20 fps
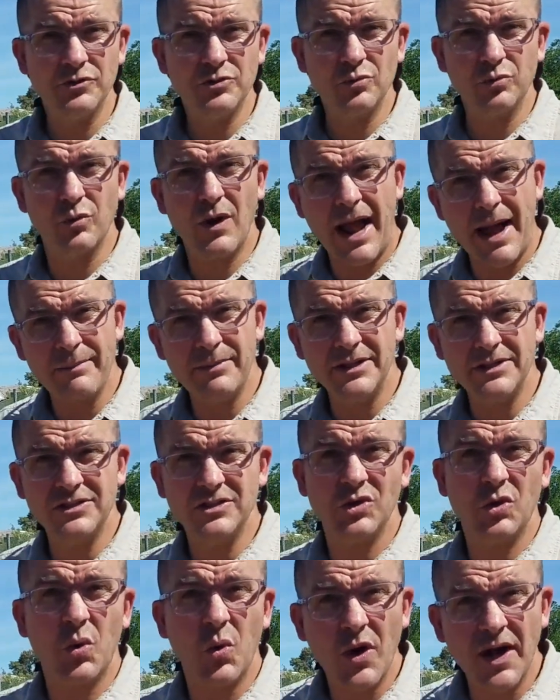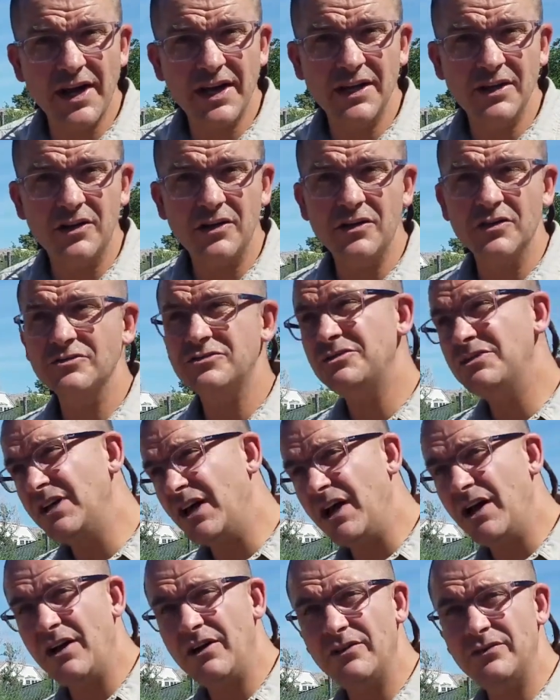rabbits, quail,
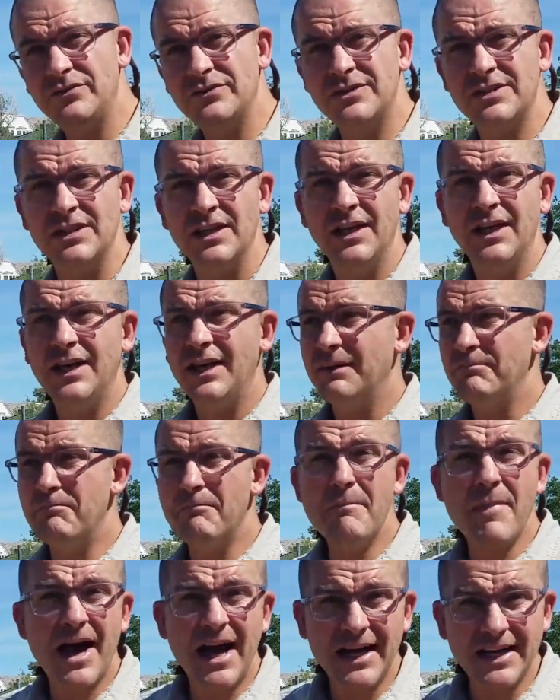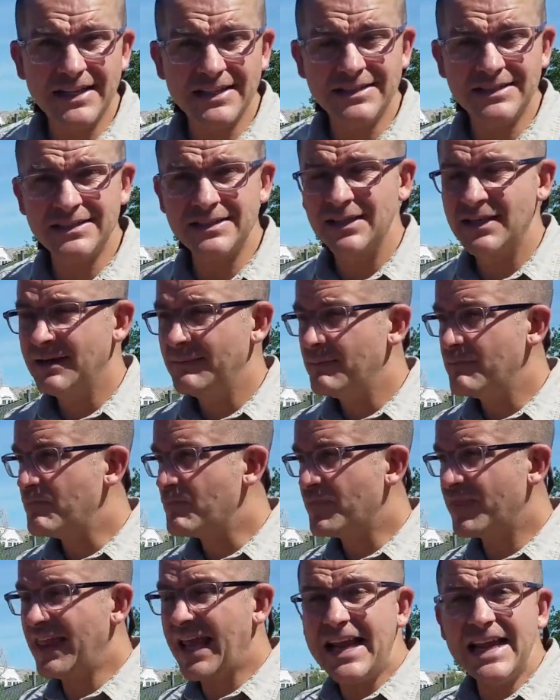doves, mice,
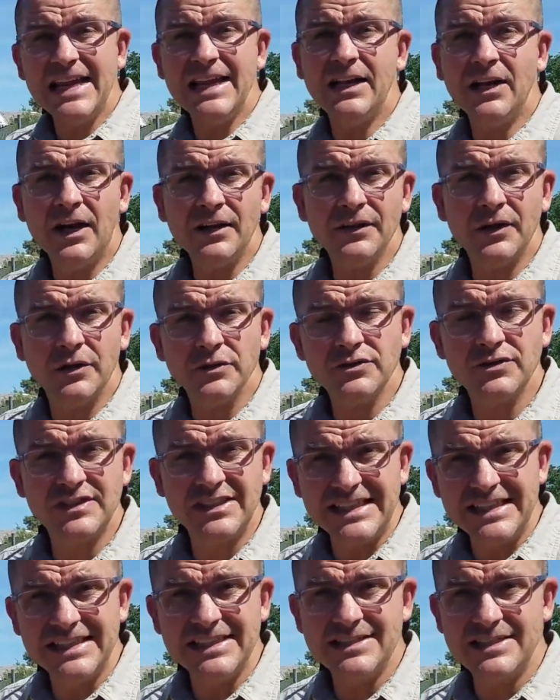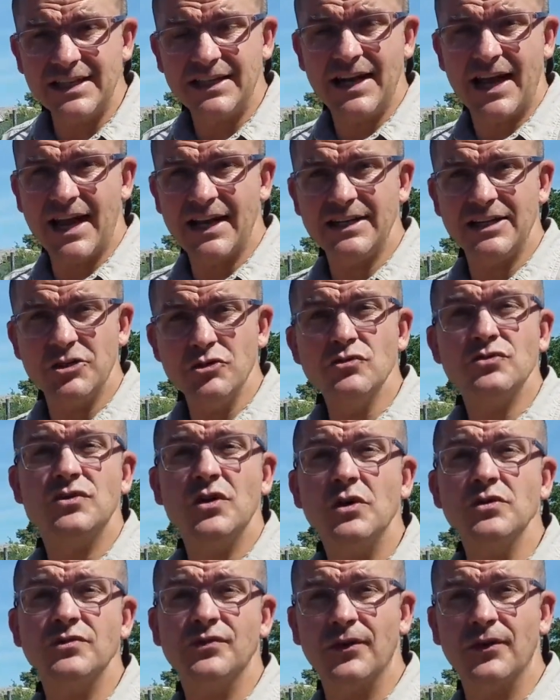they eat on those seeds and use those for